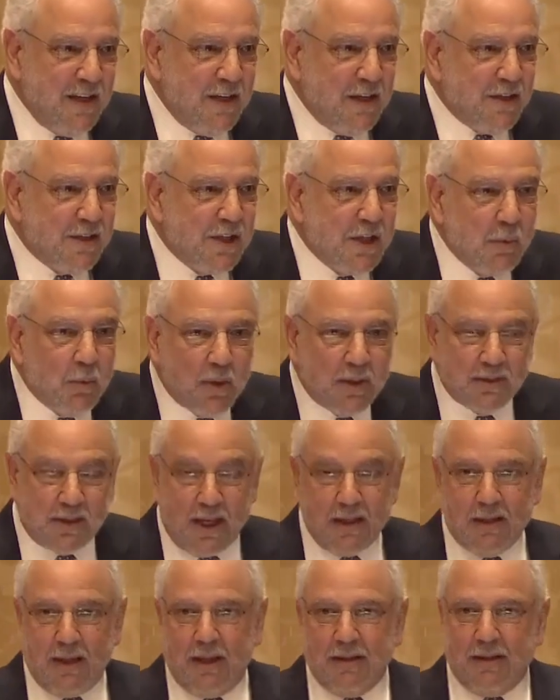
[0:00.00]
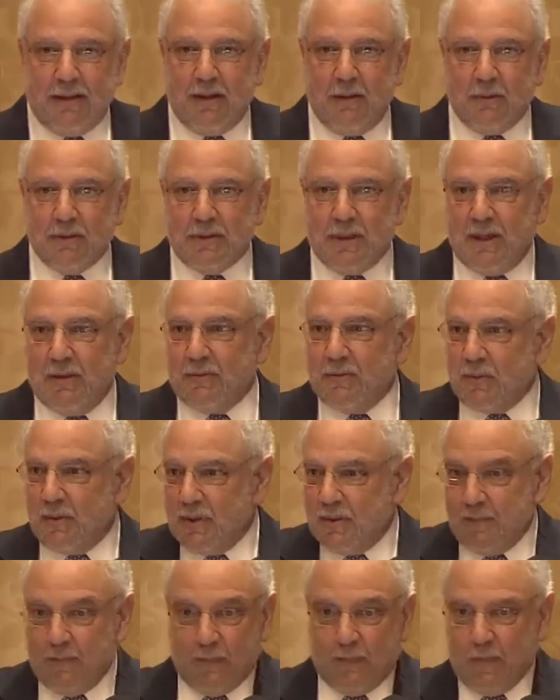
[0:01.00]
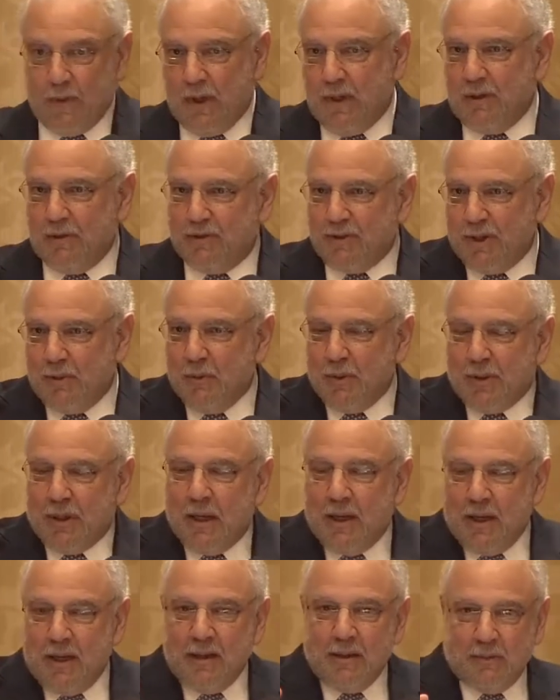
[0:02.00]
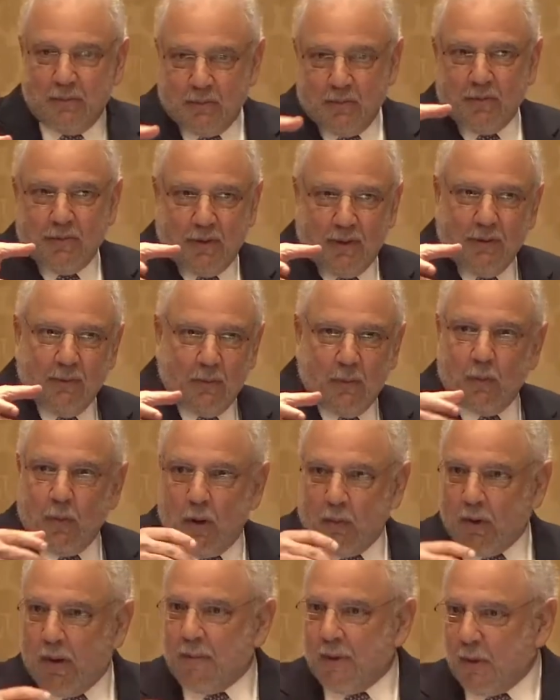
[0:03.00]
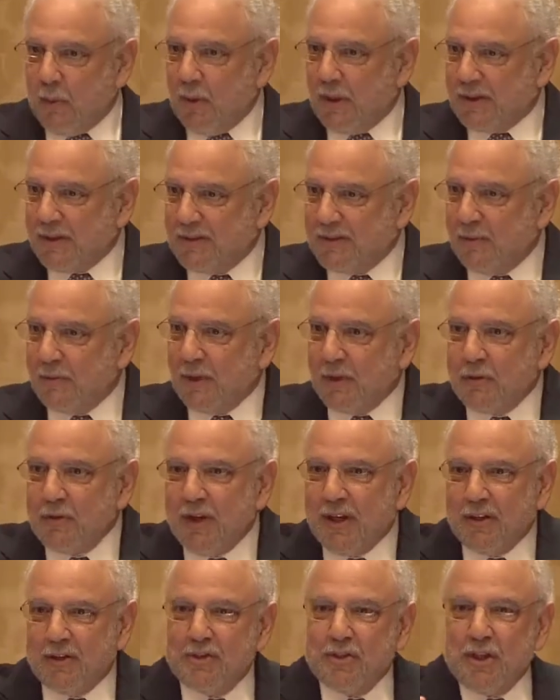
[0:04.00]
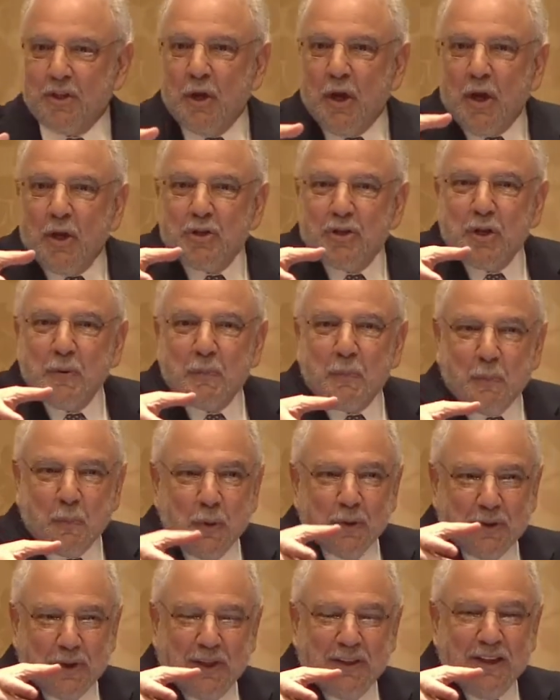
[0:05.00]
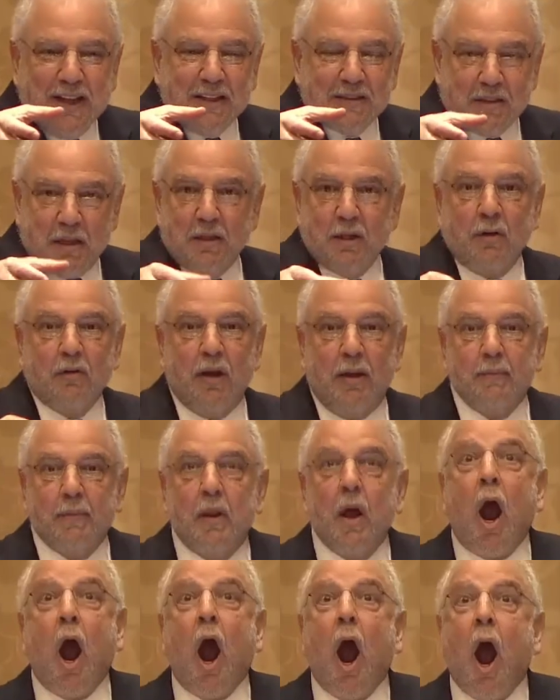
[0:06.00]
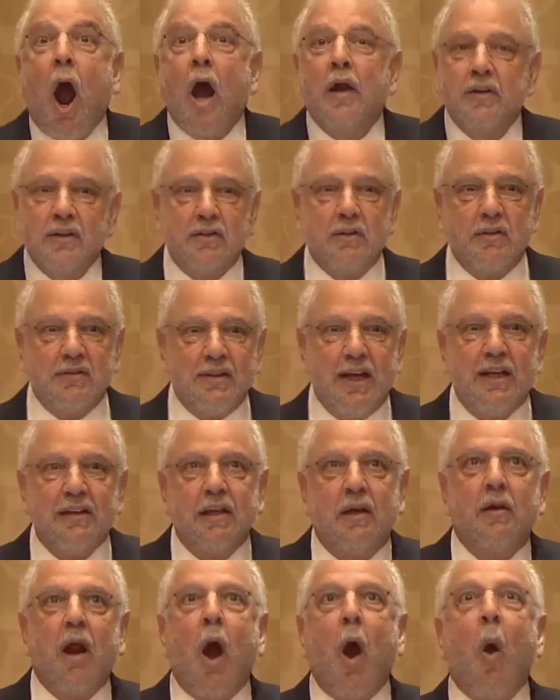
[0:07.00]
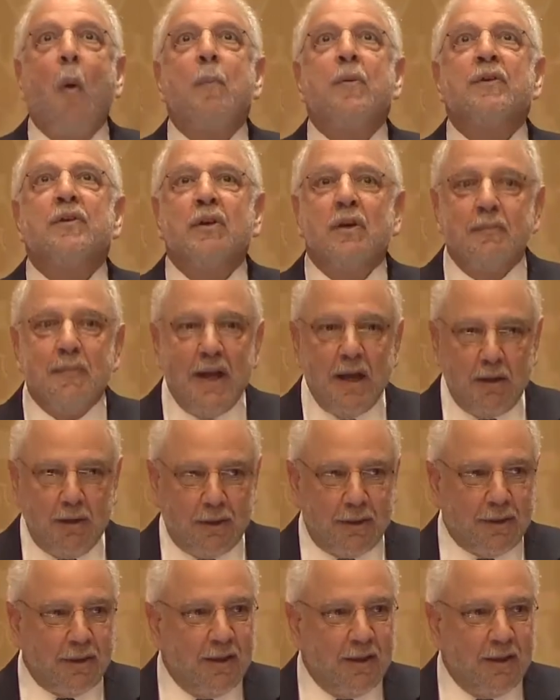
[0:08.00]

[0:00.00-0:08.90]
She was, and, and there were times when she would, my grandmother wanted something to drink, and she, she put the glass and her grandmother just sat there and opened her mouth.